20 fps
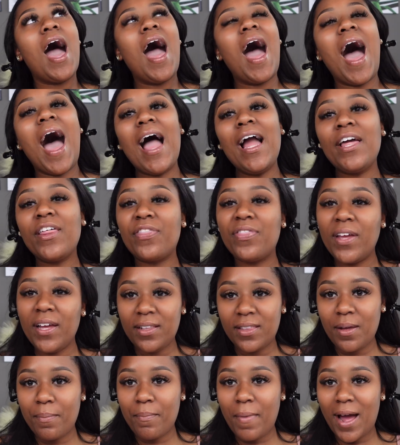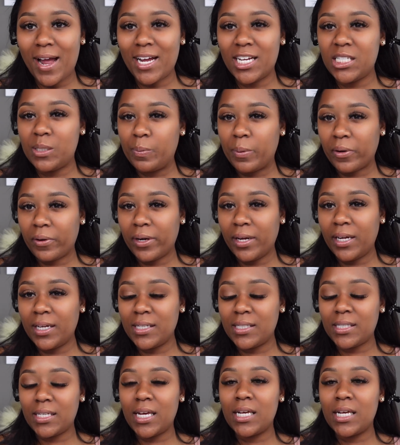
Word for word: I think that my experience